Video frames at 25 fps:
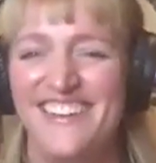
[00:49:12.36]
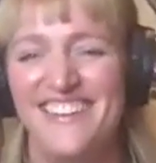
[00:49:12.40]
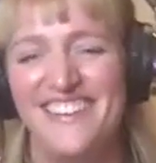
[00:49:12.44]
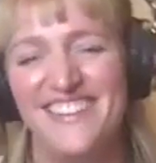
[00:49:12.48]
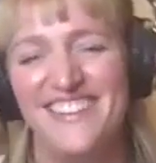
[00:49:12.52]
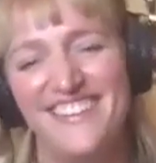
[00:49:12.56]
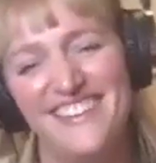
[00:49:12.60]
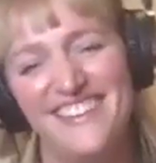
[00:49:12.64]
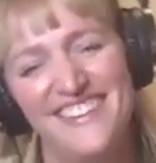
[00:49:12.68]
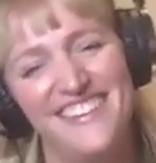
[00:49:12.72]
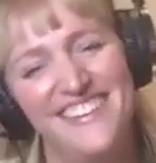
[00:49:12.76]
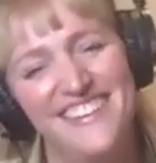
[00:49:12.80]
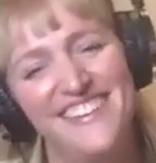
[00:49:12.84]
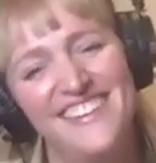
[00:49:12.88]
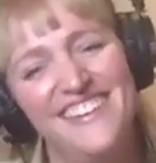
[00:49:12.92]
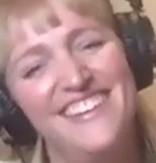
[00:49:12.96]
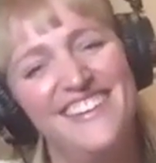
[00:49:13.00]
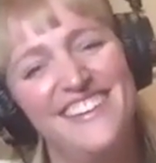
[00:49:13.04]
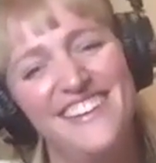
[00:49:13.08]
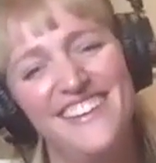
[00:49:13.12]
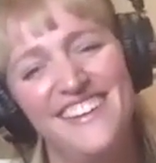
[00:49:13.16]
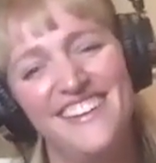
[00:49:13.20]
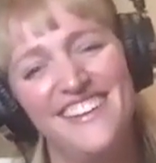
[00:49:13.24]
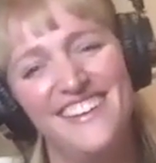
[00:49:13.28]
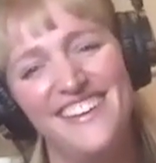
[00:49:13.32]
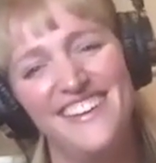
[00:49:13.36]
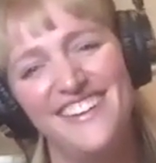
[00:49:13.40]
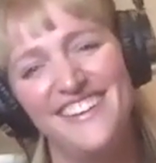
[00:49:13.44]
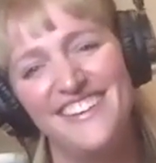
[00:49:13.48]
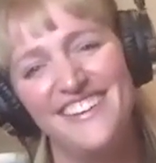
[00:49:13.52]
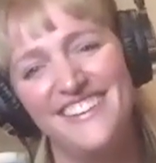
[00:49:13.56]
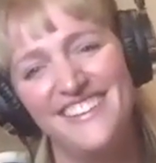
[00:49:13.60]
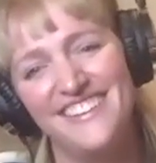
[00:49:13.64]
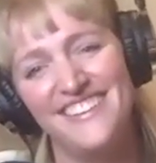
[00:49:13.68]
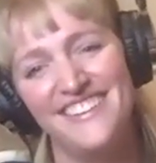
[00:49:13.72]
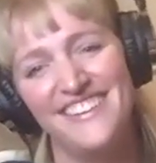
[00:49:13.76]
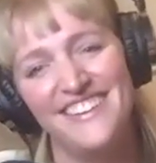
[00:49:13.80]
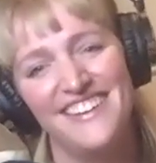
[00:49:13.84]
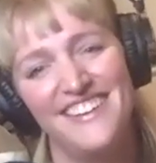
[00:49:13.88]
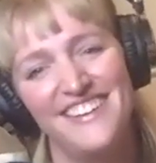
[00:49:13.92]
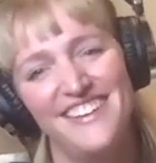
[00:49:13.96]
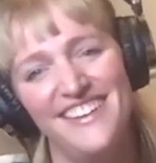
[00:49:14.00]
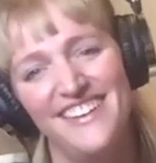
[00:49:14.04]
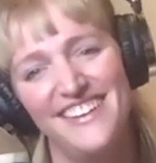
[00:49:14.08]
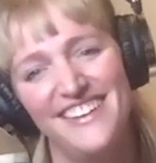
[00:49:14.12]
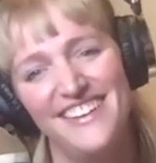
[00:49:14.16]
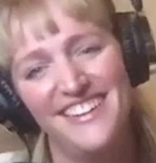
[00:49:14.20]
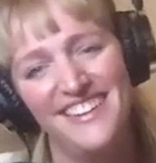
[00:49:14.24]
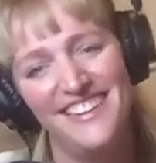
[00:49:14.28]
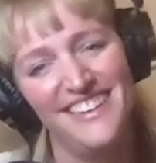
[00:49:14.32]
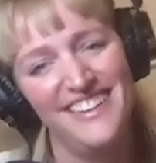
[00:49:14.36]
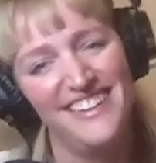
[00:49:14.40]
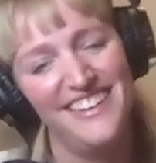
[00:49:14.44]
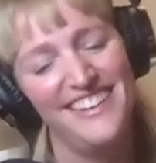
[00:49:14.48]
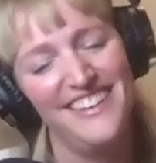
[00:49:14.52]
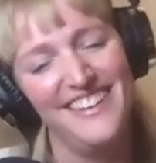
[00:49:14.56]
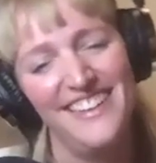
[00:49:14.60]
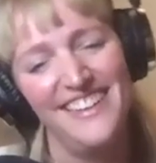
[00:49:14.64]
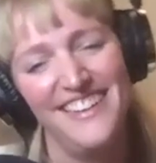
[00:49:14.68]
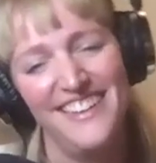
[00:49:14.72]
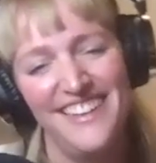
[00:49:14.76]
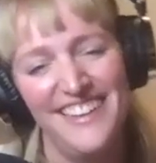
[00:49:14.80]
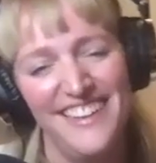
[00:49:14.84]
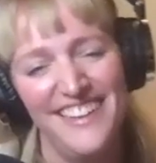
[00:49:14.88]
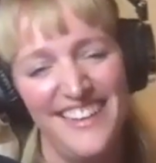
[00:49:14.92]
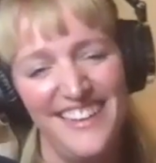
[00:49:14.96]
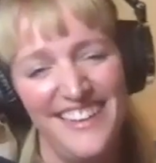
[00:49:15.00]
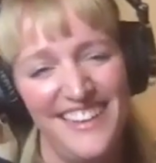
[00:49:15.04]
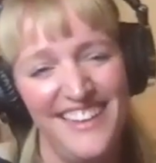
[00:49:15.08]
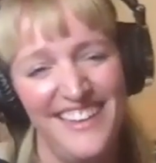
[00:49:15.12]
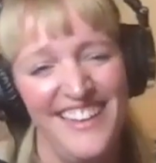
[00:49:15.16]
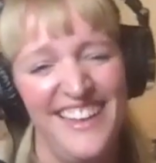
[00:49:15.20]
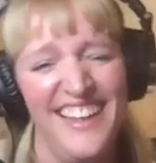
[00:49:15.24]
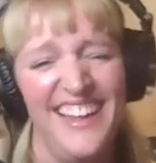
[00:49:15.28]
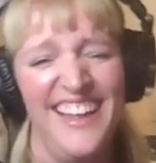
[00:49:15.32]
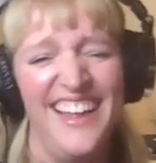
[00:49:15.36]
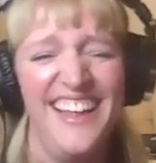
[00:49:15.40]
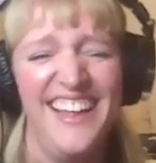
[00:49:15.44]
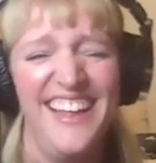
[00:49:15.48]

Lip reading: [no speech]